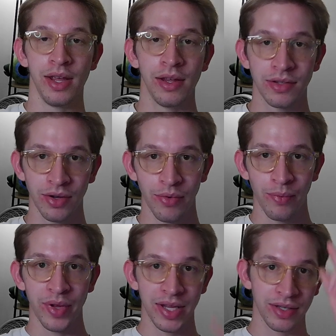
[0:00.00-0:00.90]
So
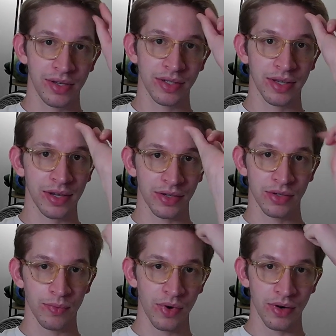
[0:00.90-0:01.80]
it does a little
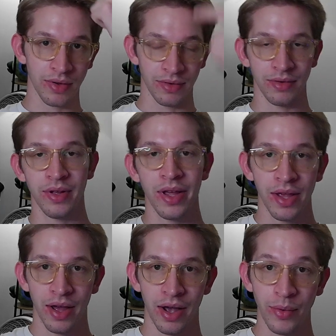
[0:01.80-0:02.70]
swirl,
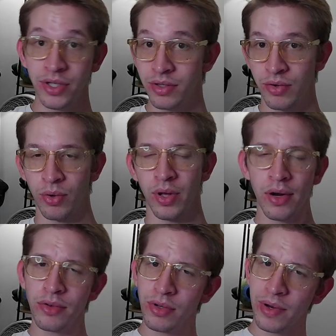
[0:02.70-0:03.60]
which is cool. And
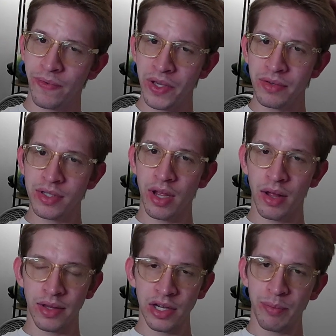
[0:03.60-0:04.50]
also it feels a
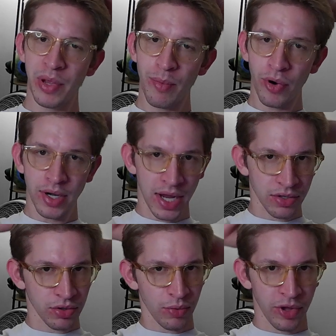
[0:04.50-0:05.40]
little bit more
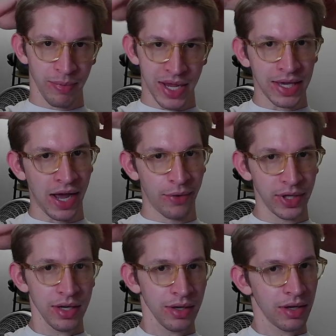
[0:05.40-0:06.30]
natural with my
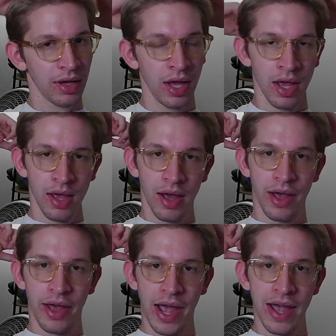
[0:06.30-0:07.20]
cowlick.
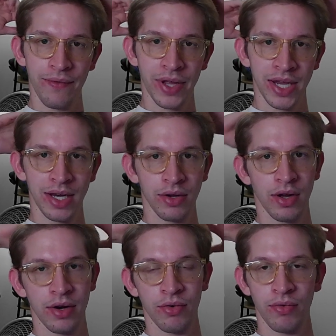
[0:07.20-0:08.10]
I have like
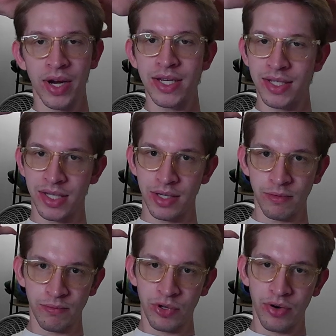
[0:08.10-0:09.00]
a crazy,
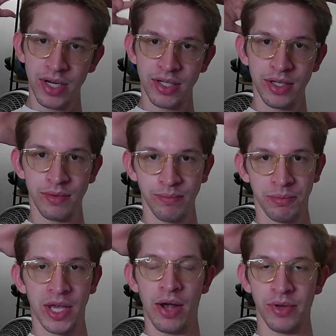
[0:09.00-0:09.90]
crazy
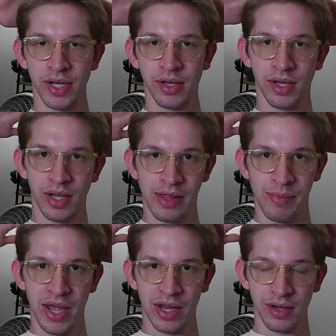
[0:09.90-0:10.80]
cowlick in the
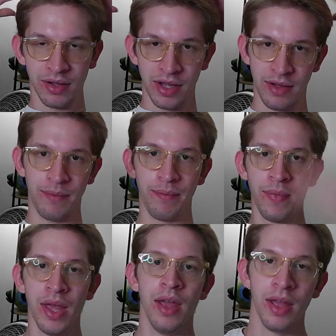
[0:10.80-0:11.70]
back.
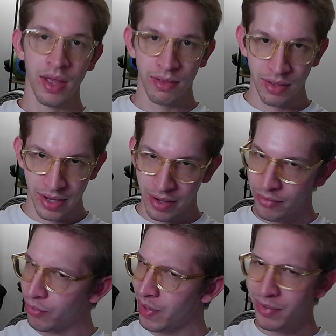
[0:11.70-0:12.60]

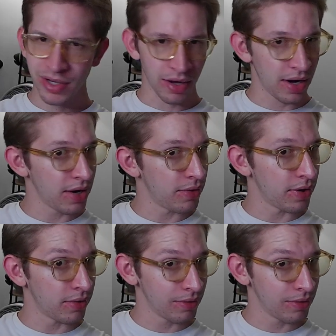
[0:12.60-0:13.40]
Or maybe not, I don't know.